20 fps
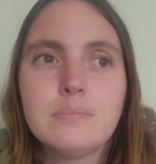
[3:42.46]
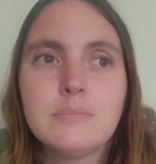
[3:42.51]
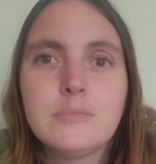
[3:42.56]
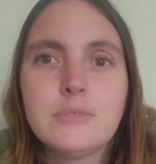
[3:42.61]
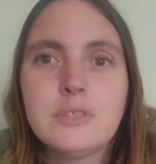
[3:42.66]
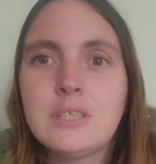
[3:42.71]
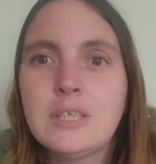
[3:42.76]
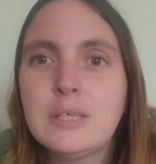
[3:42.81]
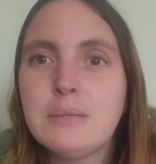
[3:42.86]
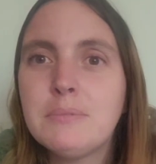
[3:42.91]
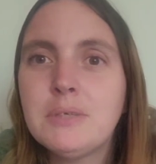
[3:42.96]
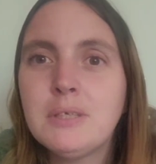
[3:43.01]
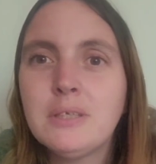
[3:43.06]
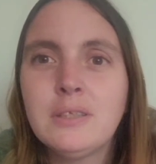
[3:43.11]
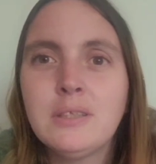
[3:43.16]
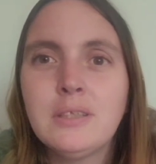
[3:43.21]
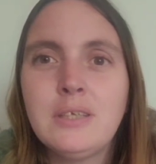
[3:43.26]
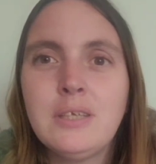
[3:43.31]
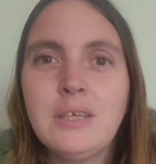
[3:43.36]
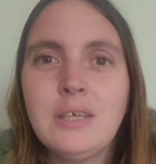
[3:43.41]

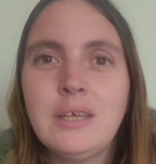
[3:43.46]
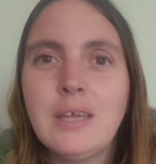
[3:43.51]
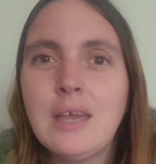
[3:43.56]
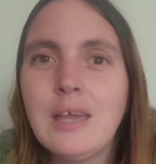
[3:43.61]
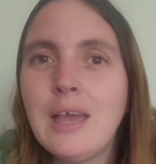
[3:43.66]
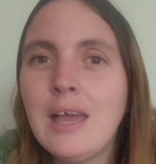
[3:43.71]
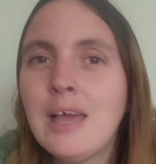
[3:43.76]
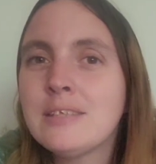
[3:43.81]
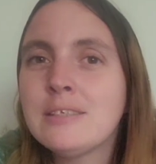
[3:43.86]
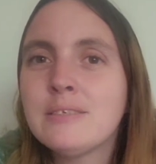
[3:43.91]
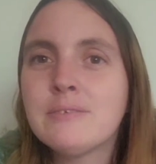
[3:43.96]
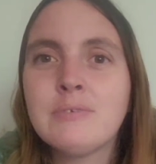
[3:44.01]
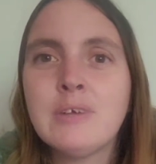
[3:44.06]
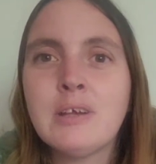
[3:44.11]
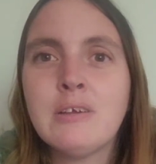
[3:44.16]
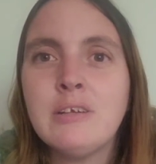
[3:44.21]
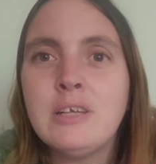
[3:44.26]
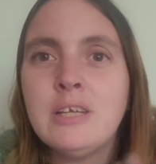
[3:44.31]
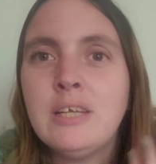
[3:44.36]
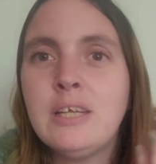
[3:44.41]
seemingly has a
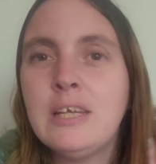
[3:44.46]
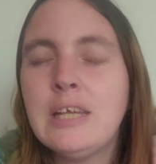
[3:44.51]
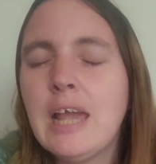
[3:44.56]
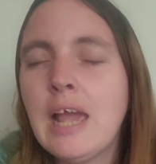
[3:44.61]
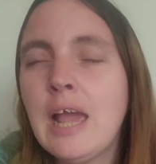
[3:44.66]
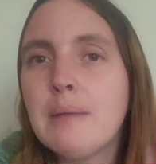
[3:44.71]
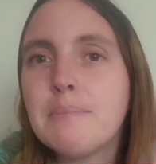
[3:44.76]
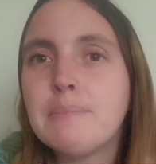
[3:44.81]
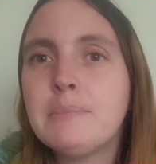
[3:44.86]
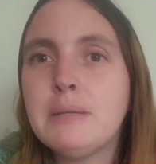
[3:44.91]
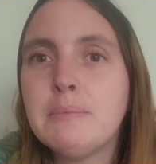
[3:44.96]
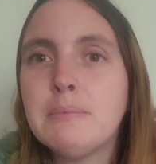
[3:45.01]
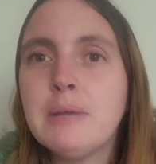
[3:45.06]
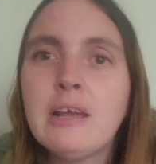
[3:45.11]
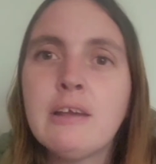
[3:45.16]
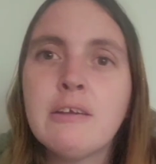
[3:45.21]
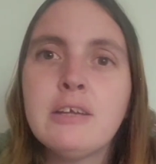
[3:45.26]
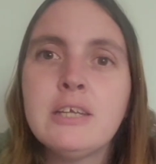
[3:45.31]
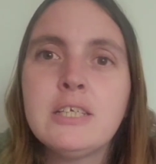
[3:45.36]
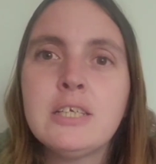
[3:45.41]
very happy
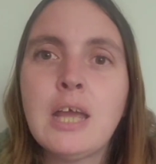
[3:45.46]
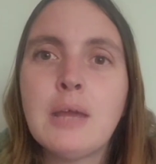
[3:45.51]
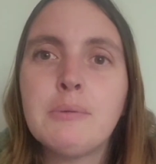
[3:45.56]
marriage,